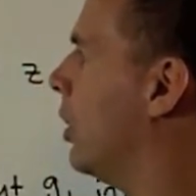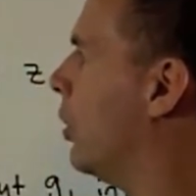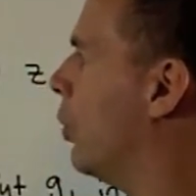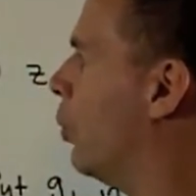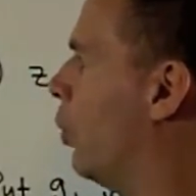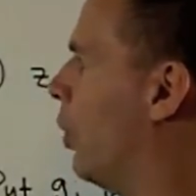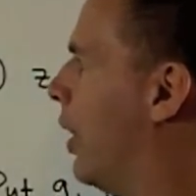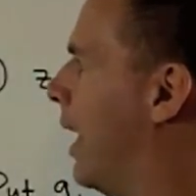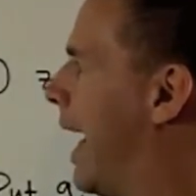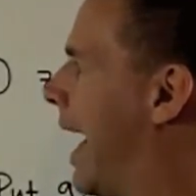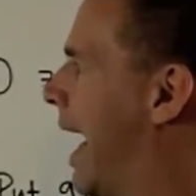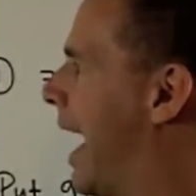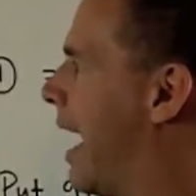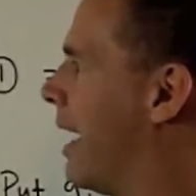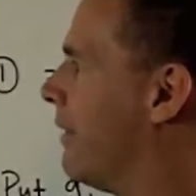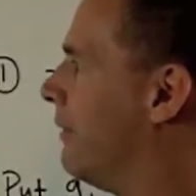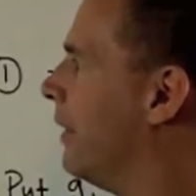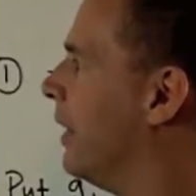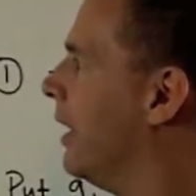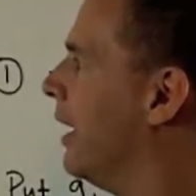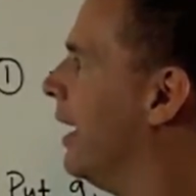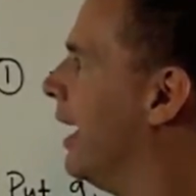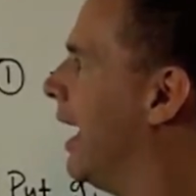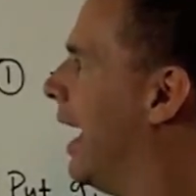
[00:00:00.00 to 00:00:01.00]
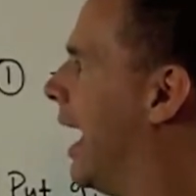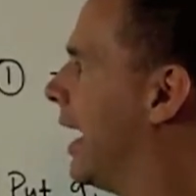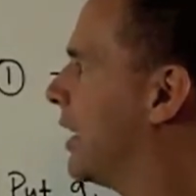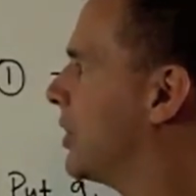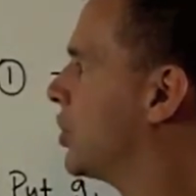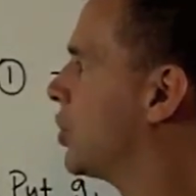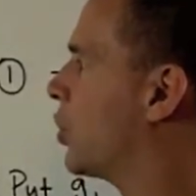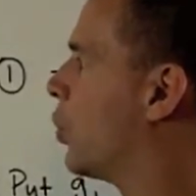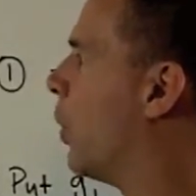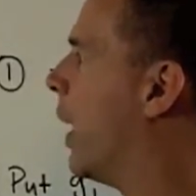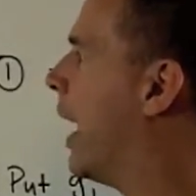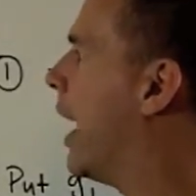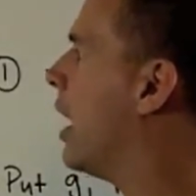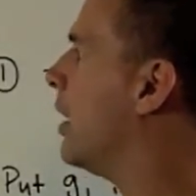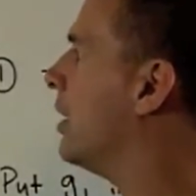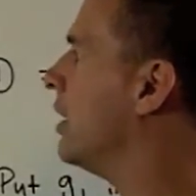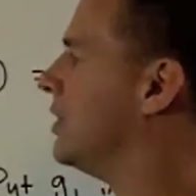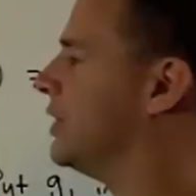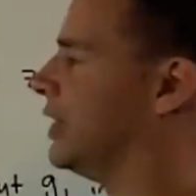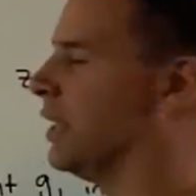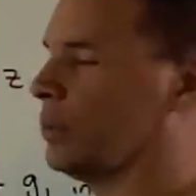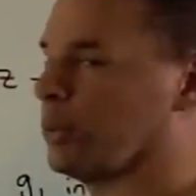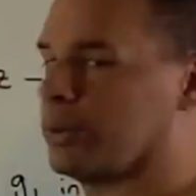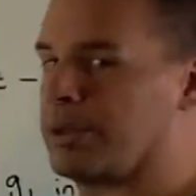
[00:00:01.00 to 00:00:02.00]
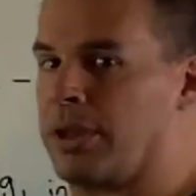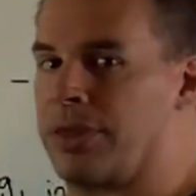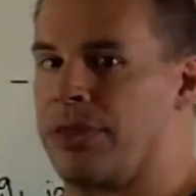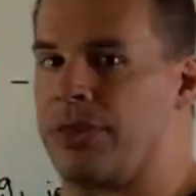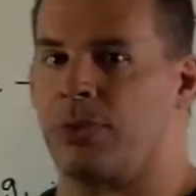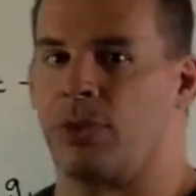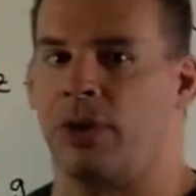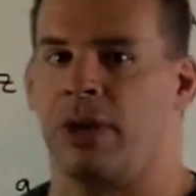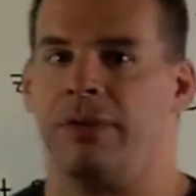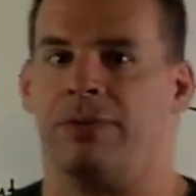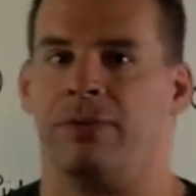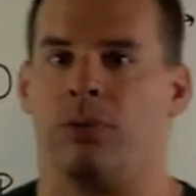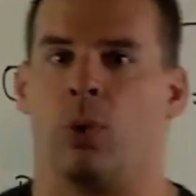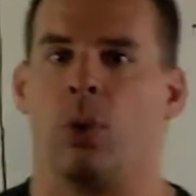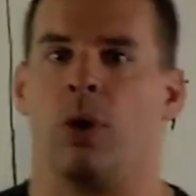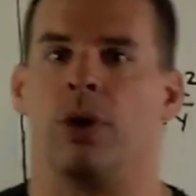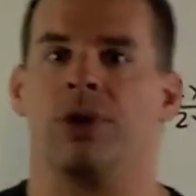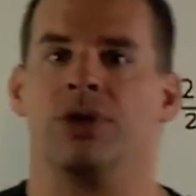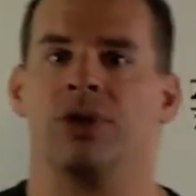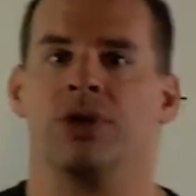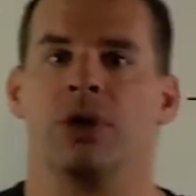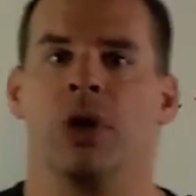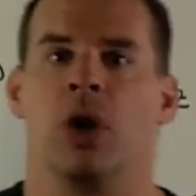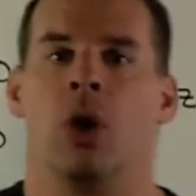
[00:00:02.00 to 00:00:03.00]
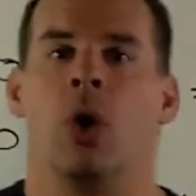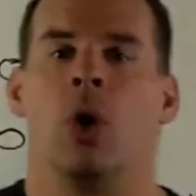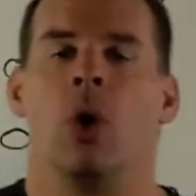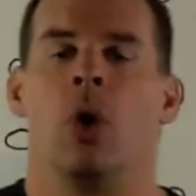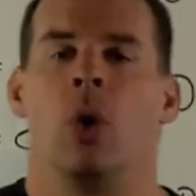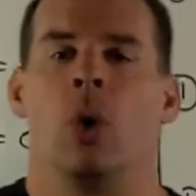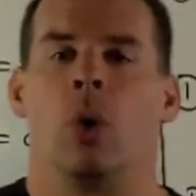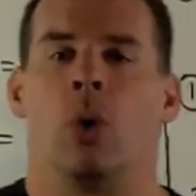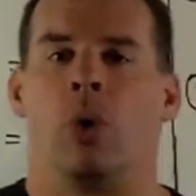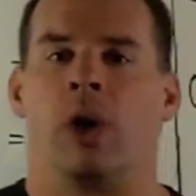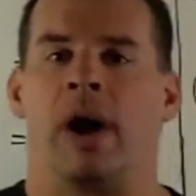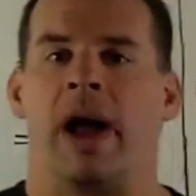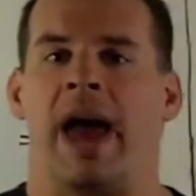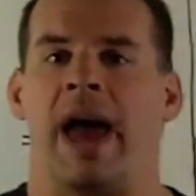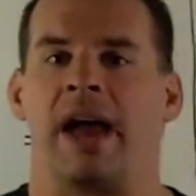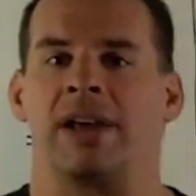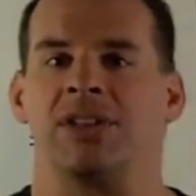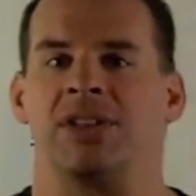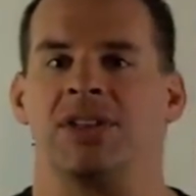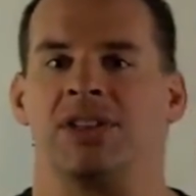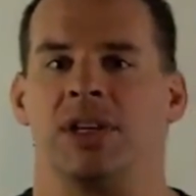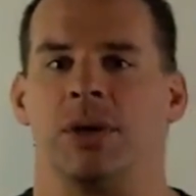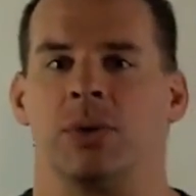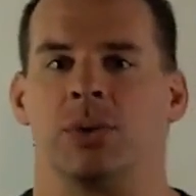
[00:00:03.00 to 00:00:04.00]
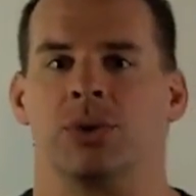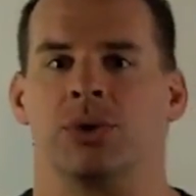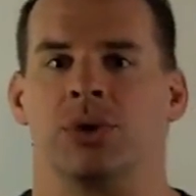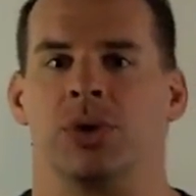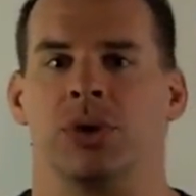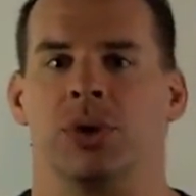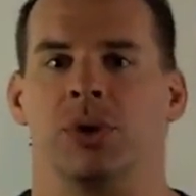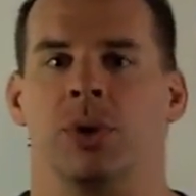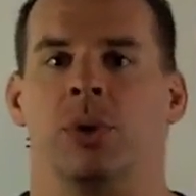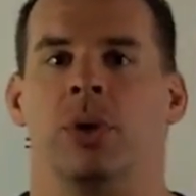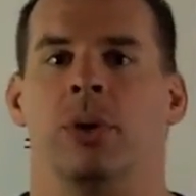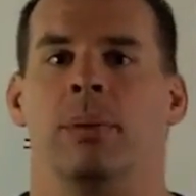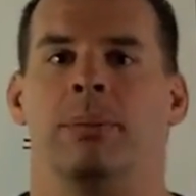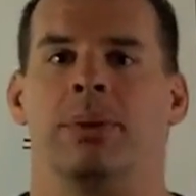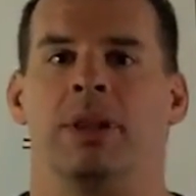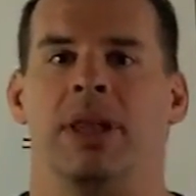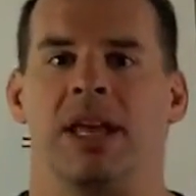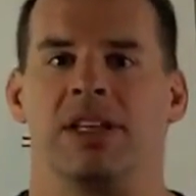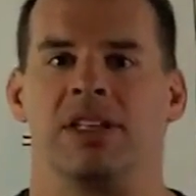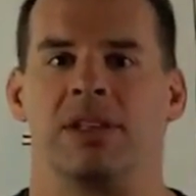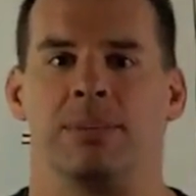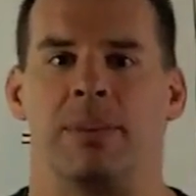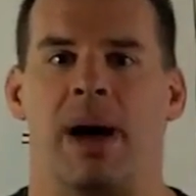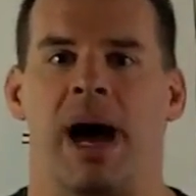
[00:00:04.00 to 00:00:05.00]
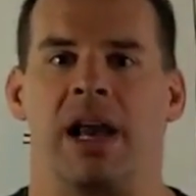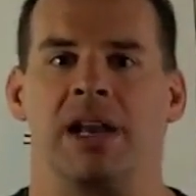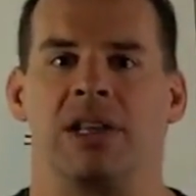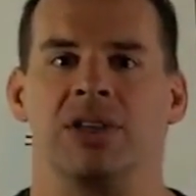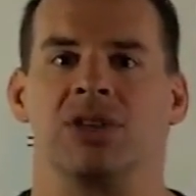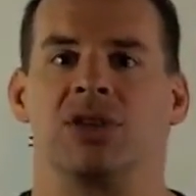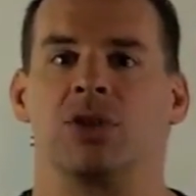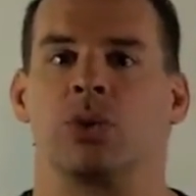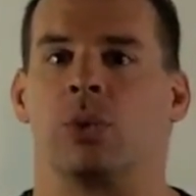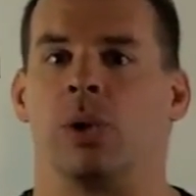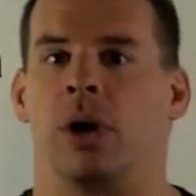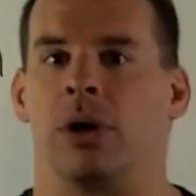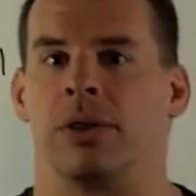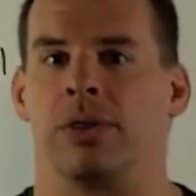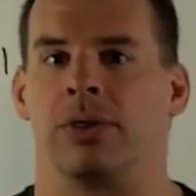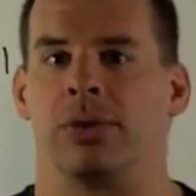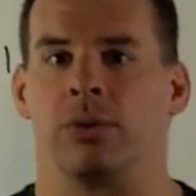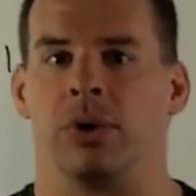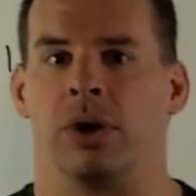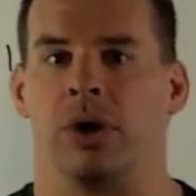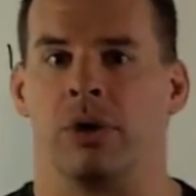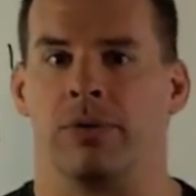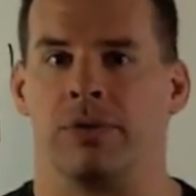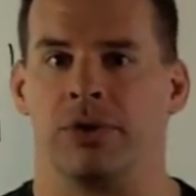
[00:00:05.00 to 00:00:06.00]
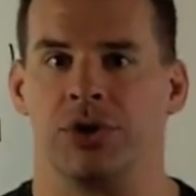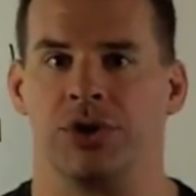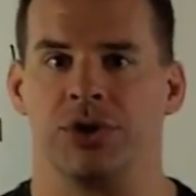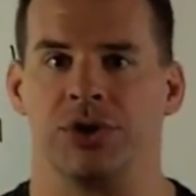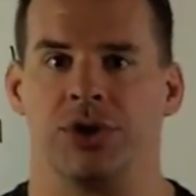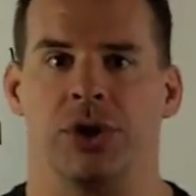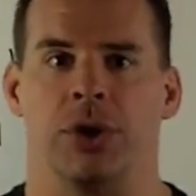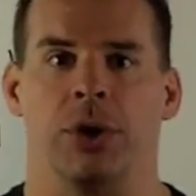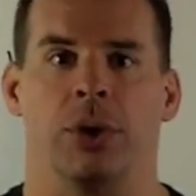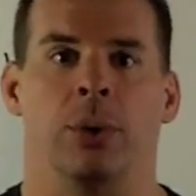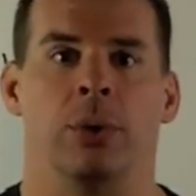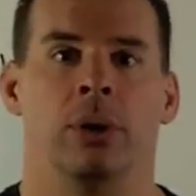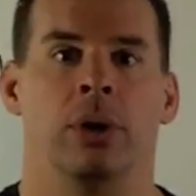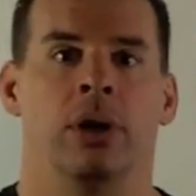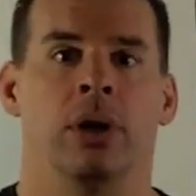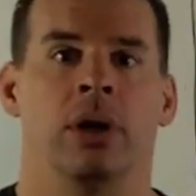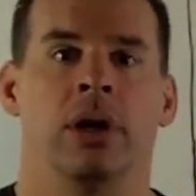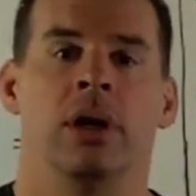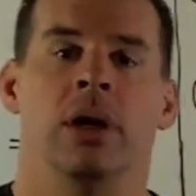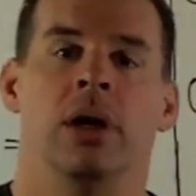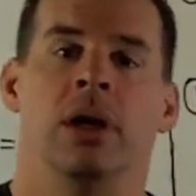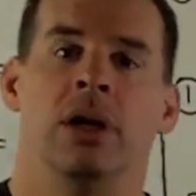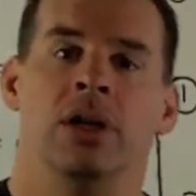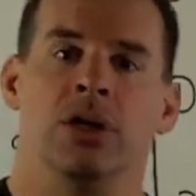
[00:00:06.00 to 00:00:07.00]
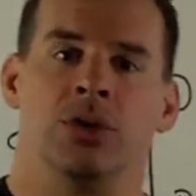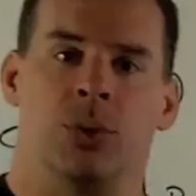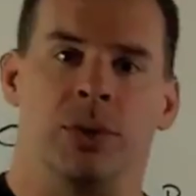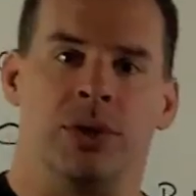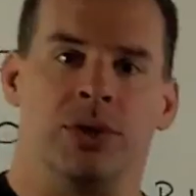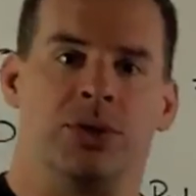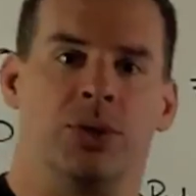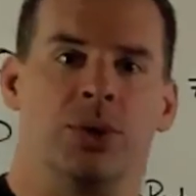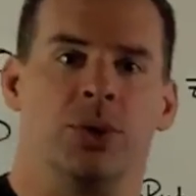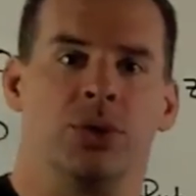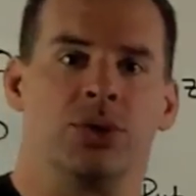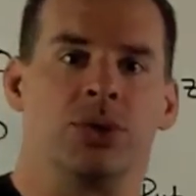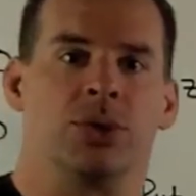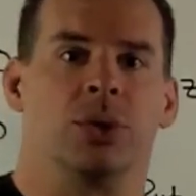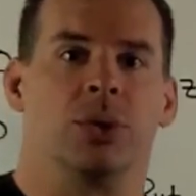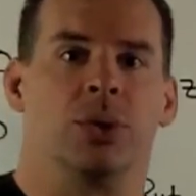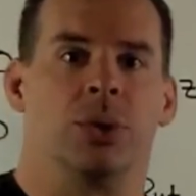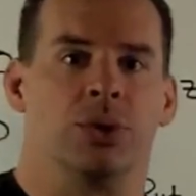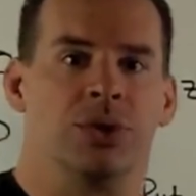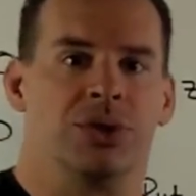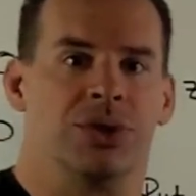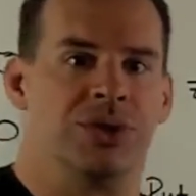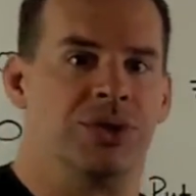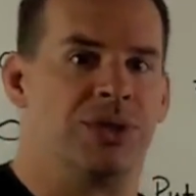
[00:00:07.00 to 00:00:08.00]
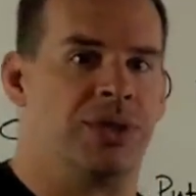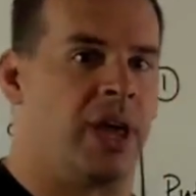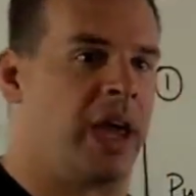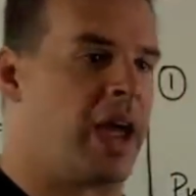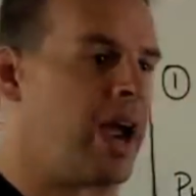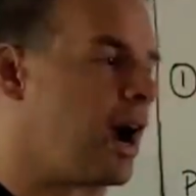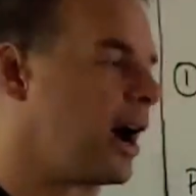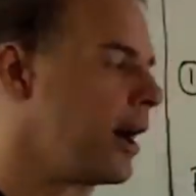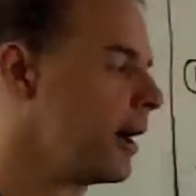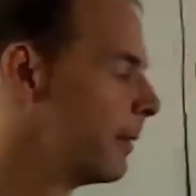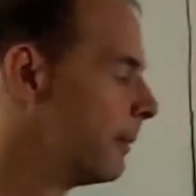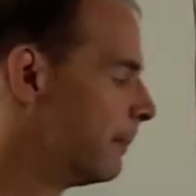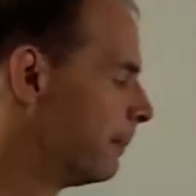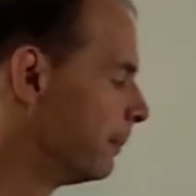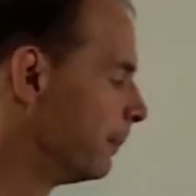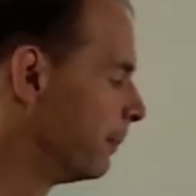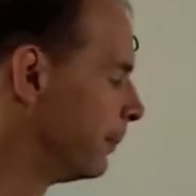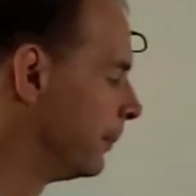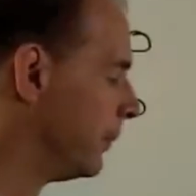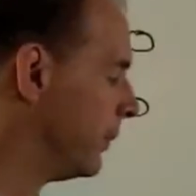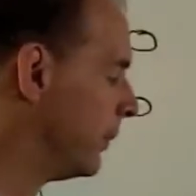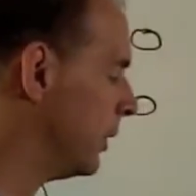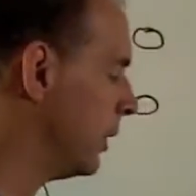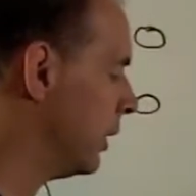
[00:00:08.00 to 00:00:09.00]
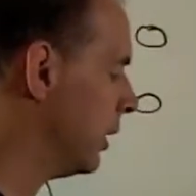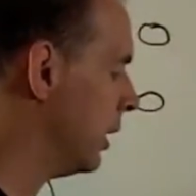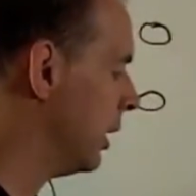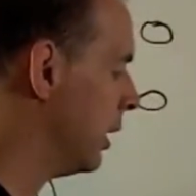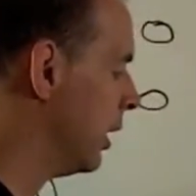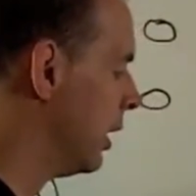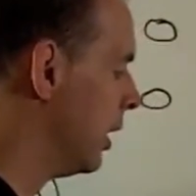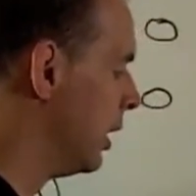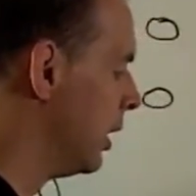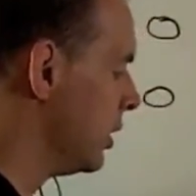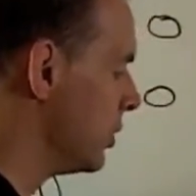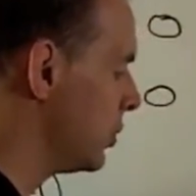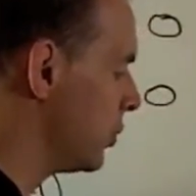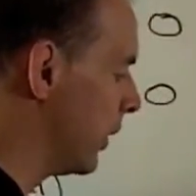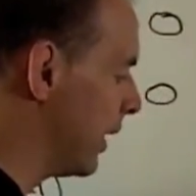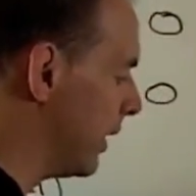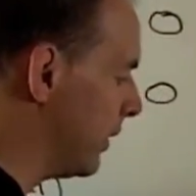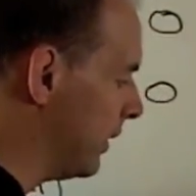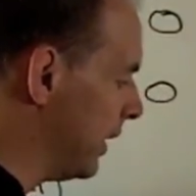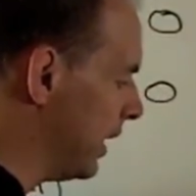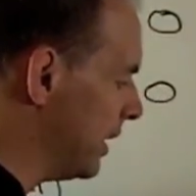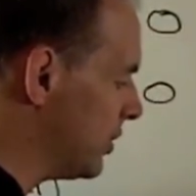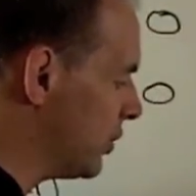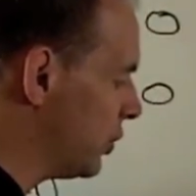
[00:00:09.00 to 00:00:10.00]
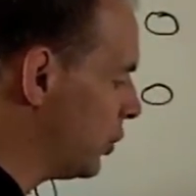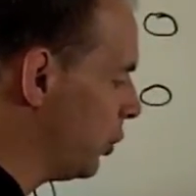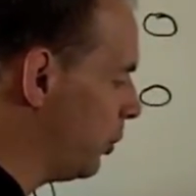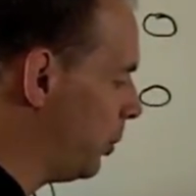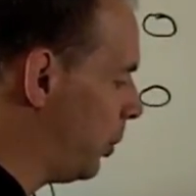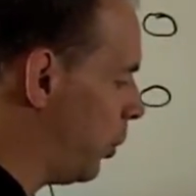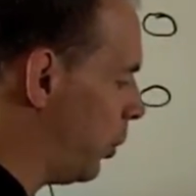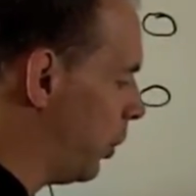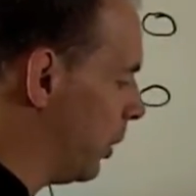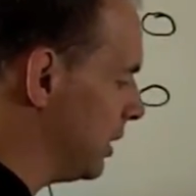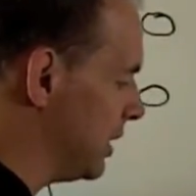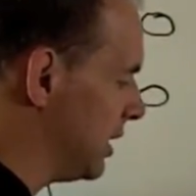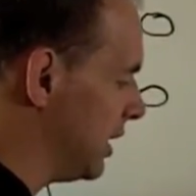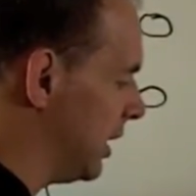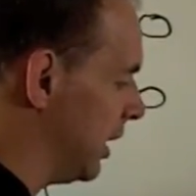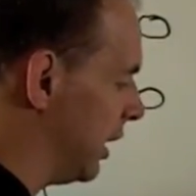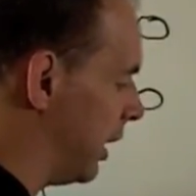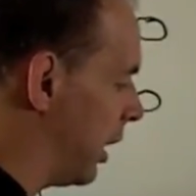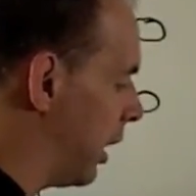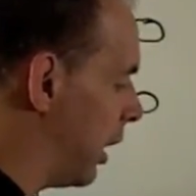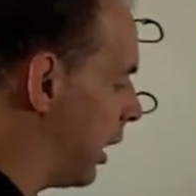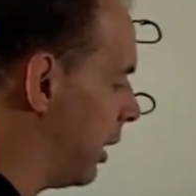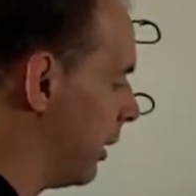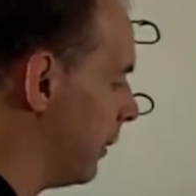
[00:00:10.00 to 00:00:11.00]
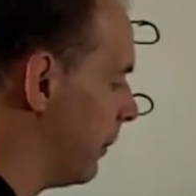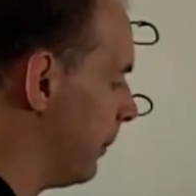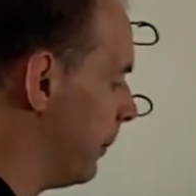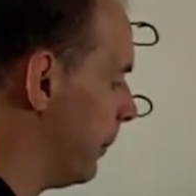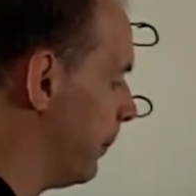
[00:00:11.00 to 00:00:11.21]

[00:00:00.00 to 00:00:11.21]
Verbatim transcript: We'll have x squared is equal to 3 fourths, or x is equal to plus minus square root of 3 over 2. So we get two solutions there. So we get these two points here.